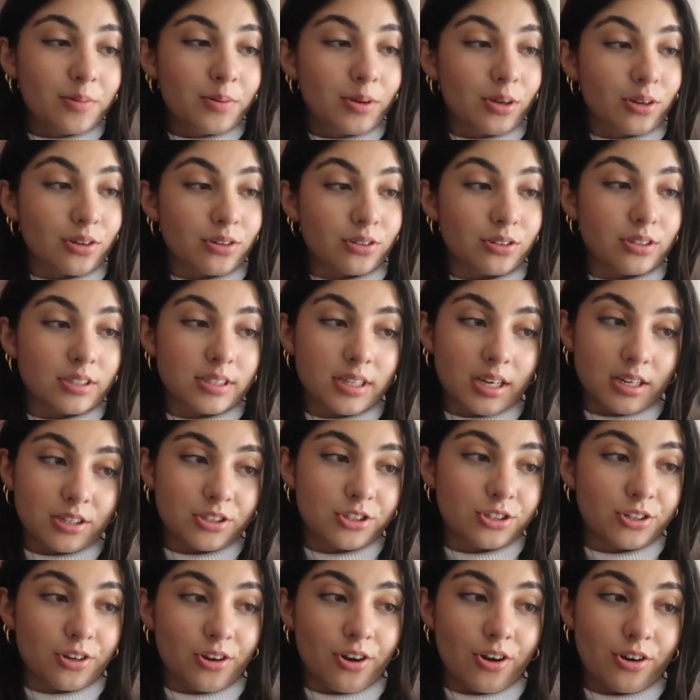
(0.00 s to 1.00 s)
because I
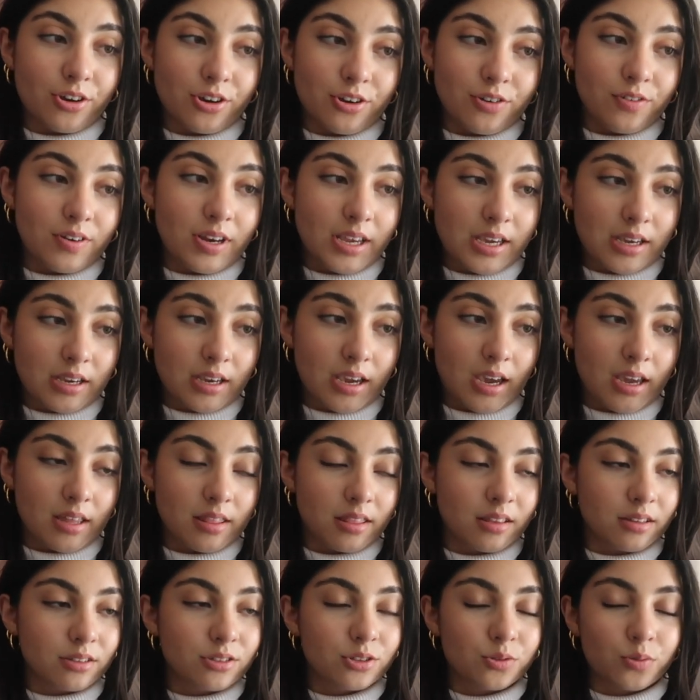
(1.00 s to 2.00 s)
start uni
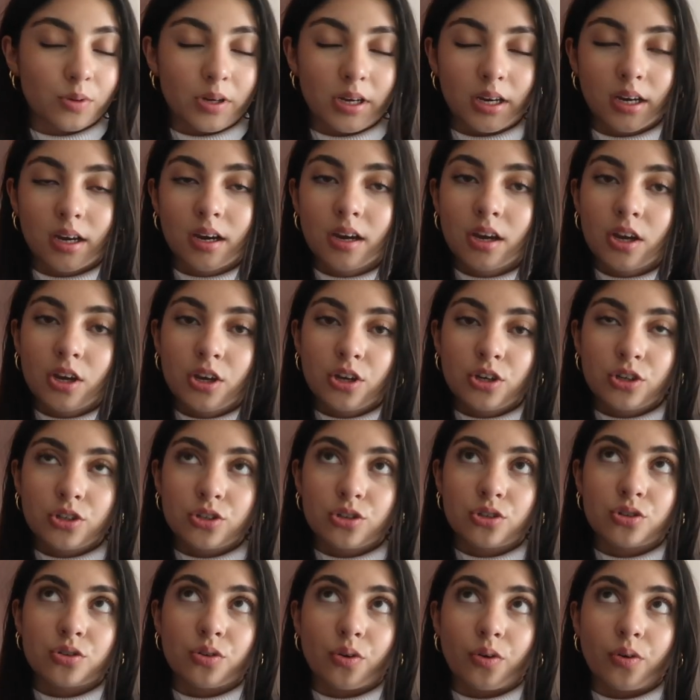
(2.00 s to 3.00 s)
again this week,
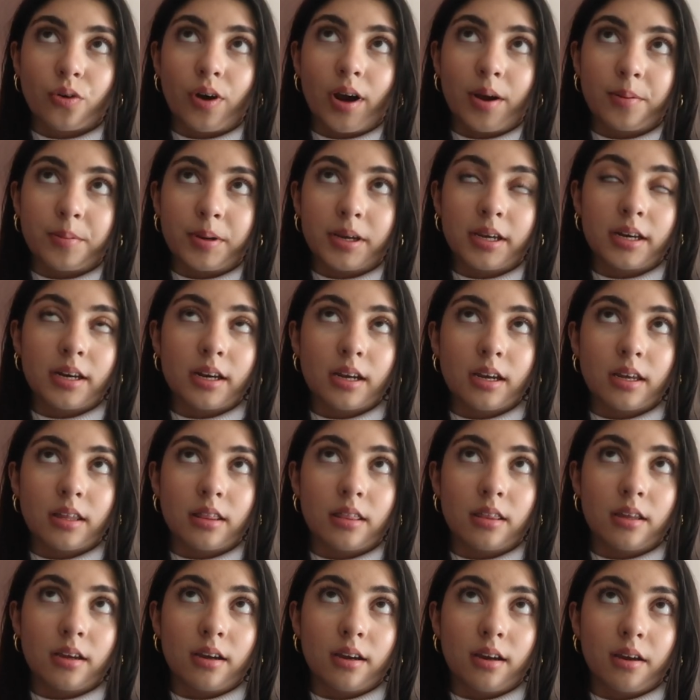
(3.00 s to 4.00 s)
so I'm heading
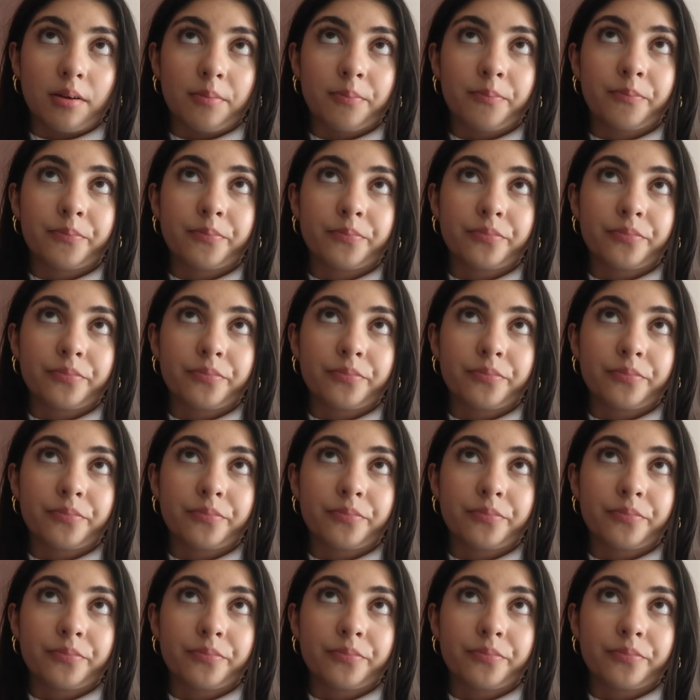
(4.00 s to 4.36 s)
in there